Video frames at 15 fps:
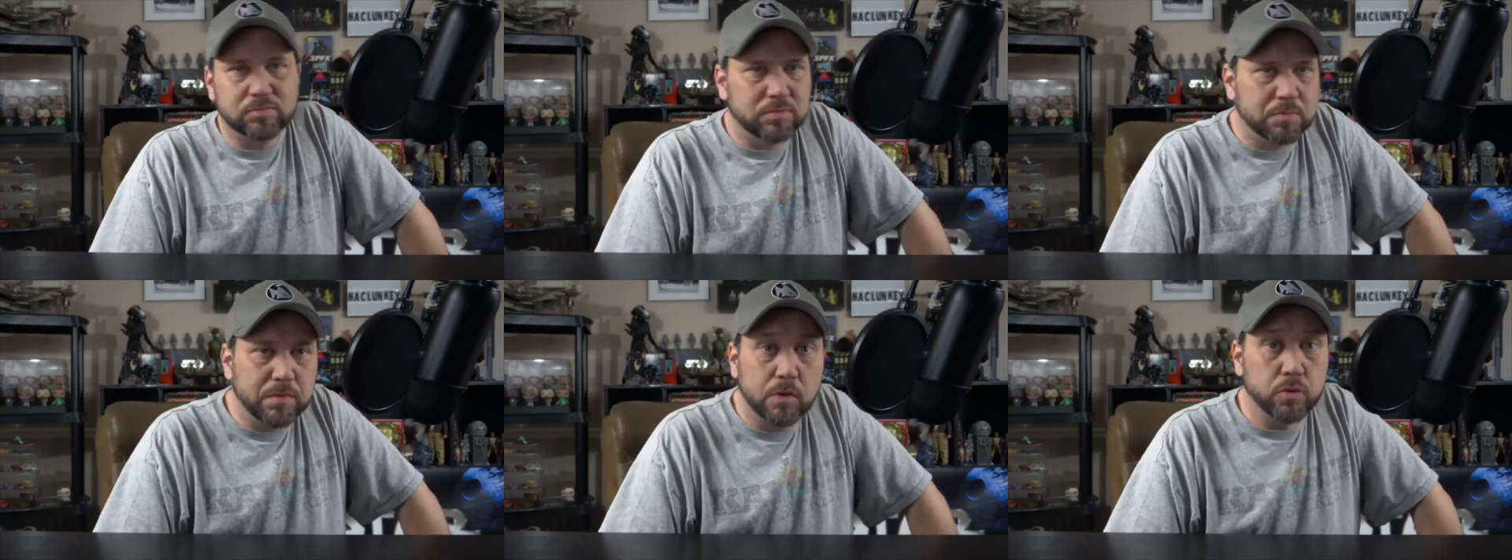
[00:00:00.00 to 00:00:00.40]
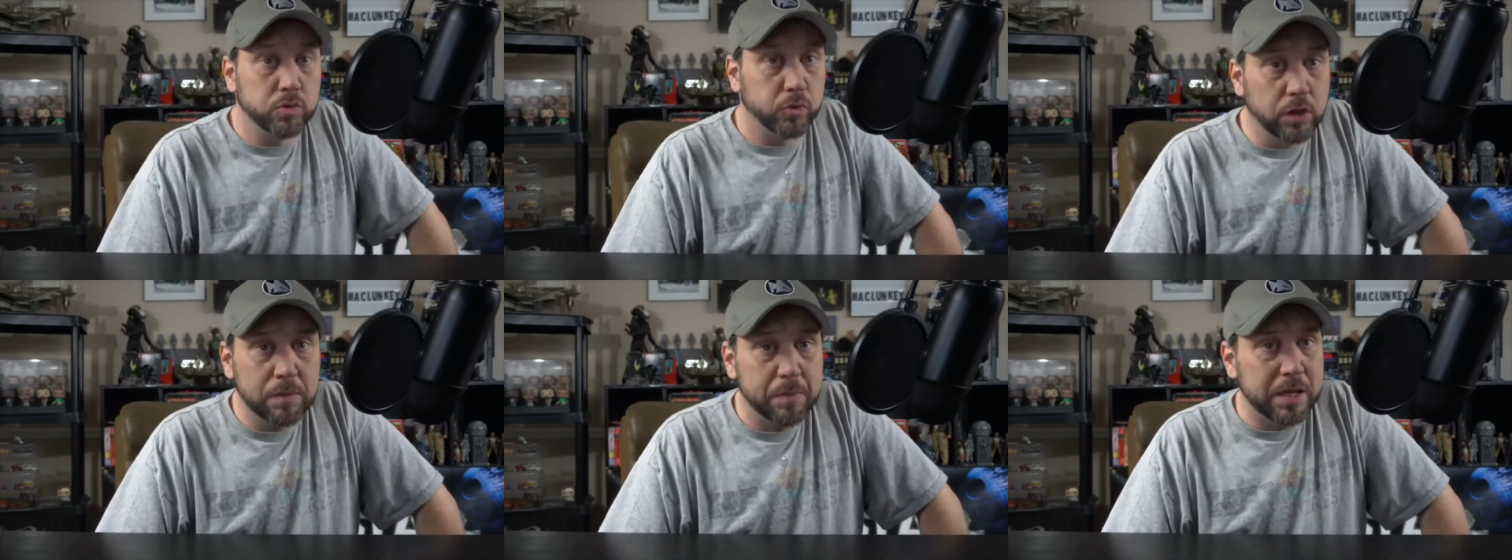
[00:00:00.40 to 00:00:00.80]
it was
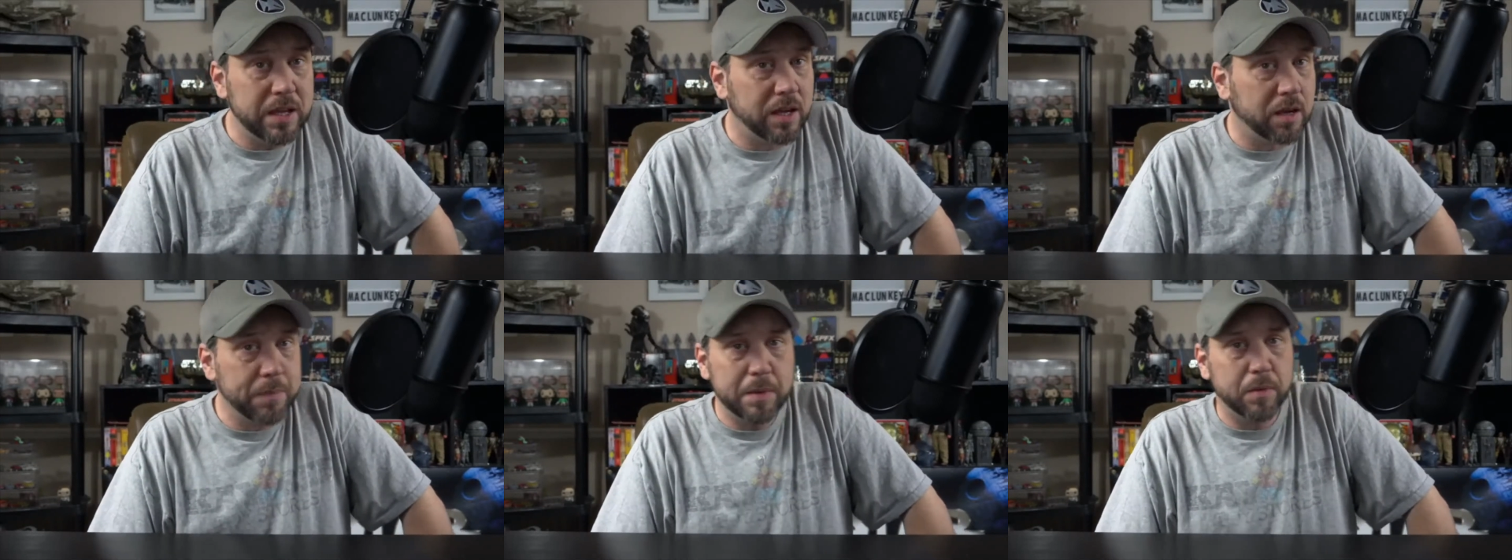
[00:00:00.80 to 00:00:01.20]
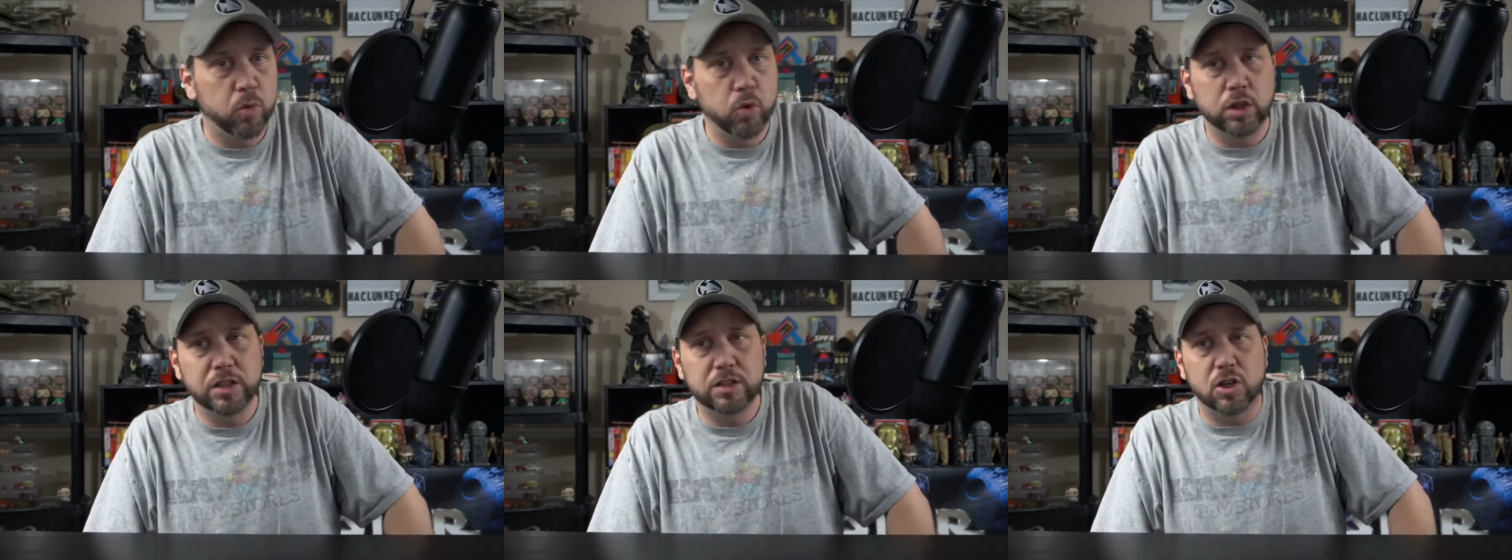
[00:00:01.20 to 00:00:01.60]
really big. People
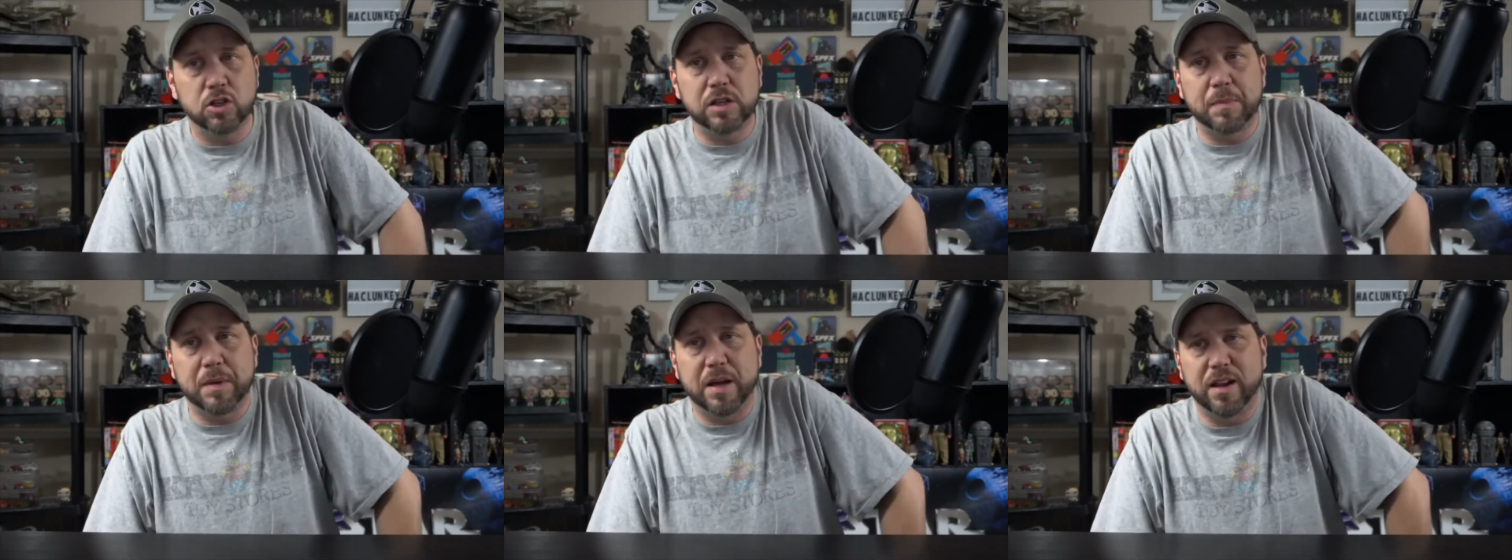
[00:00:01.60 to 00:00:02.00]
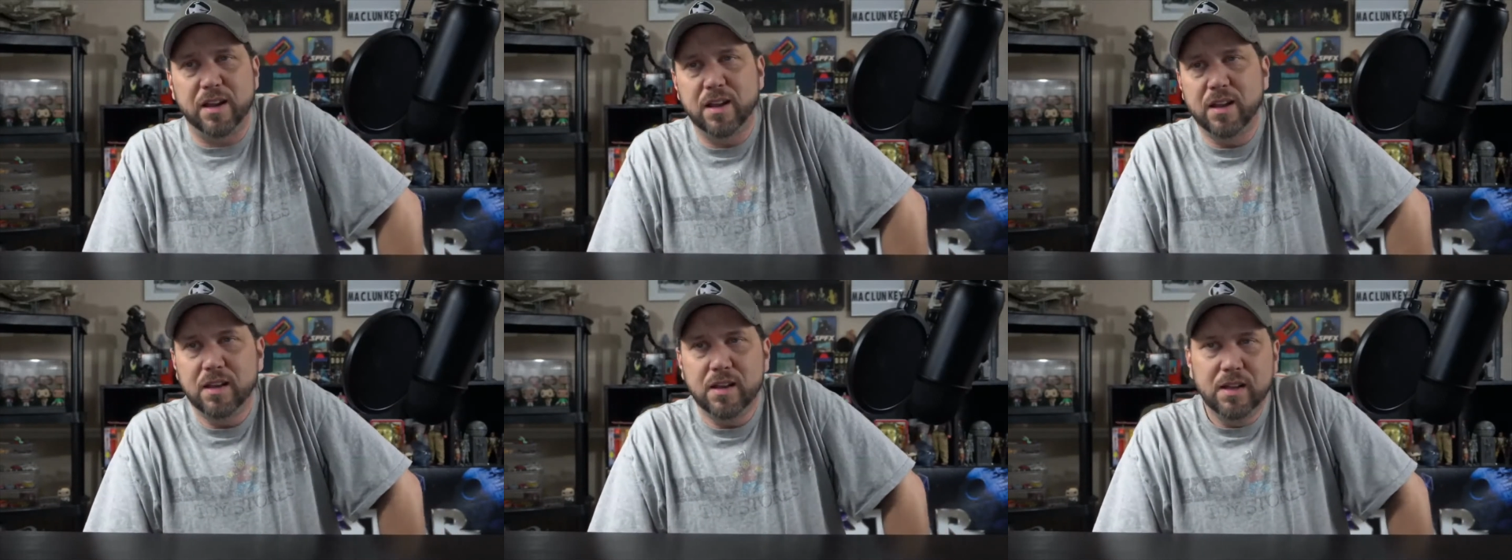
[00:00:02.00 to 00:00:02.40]
really talking about
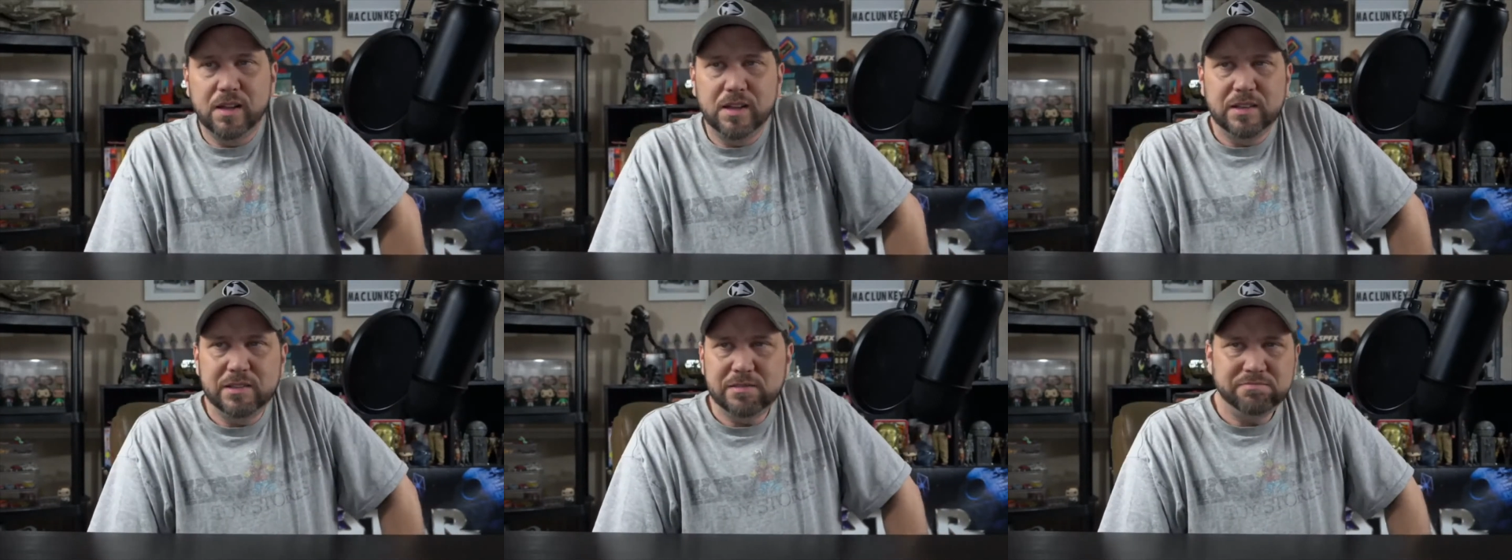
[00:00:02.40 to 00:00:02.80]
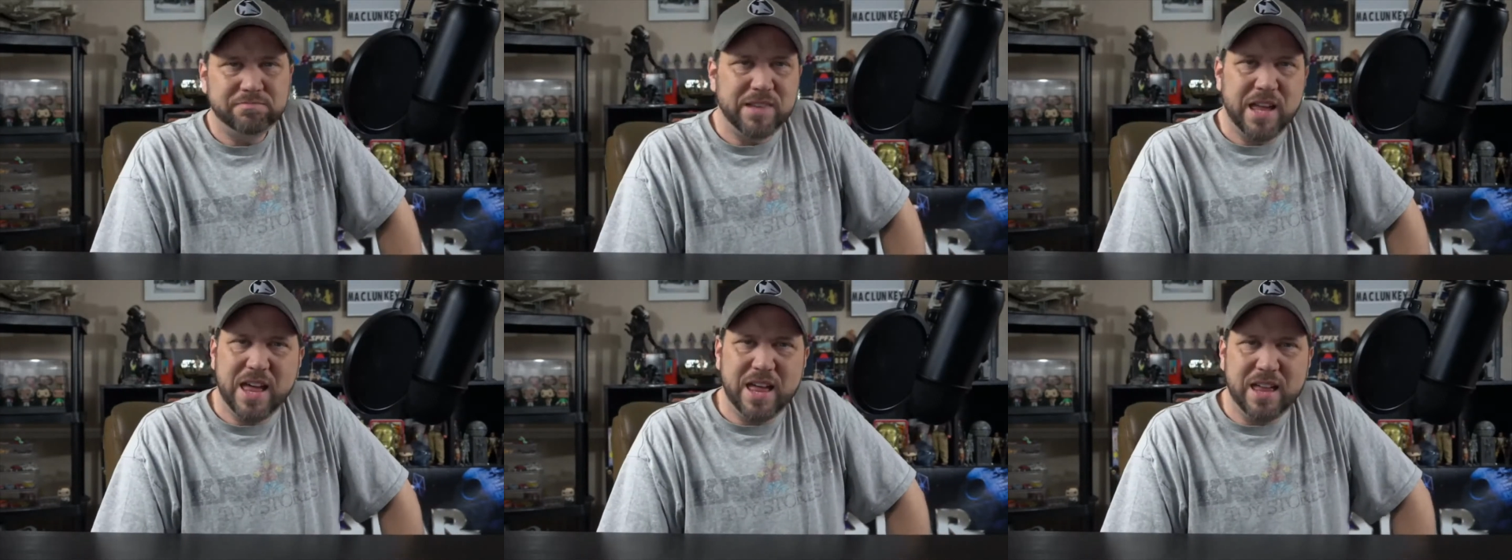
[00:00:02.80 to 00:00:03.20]
it.
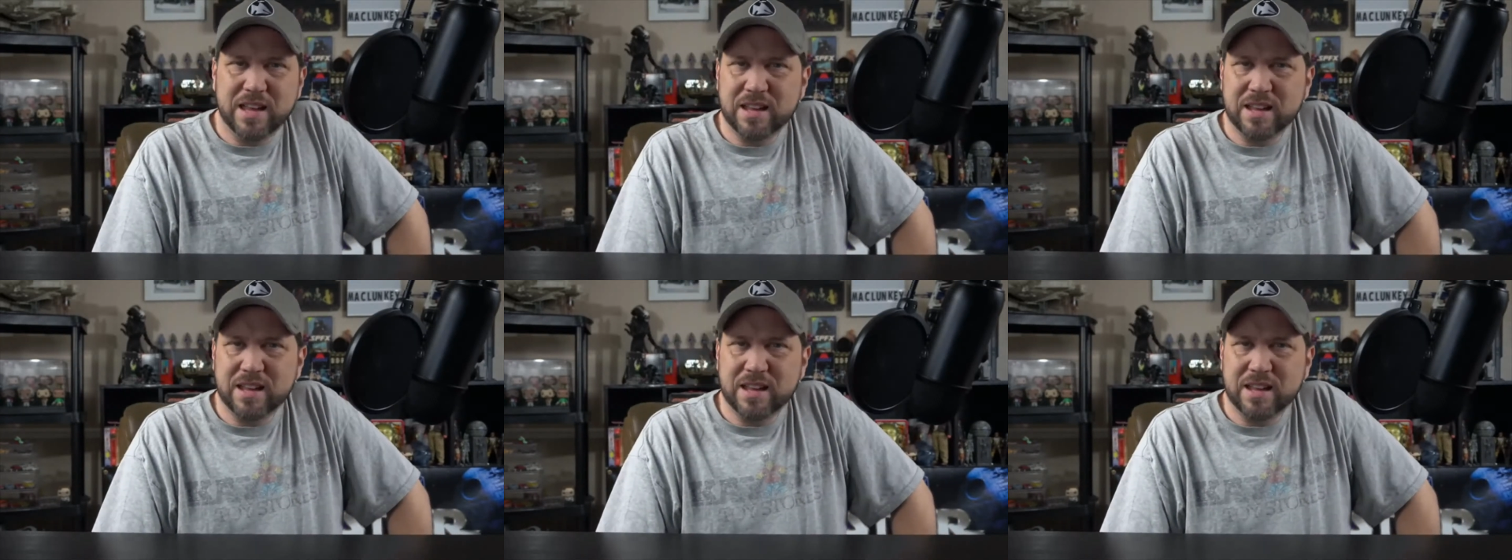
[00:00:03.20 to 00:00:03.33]
Nah,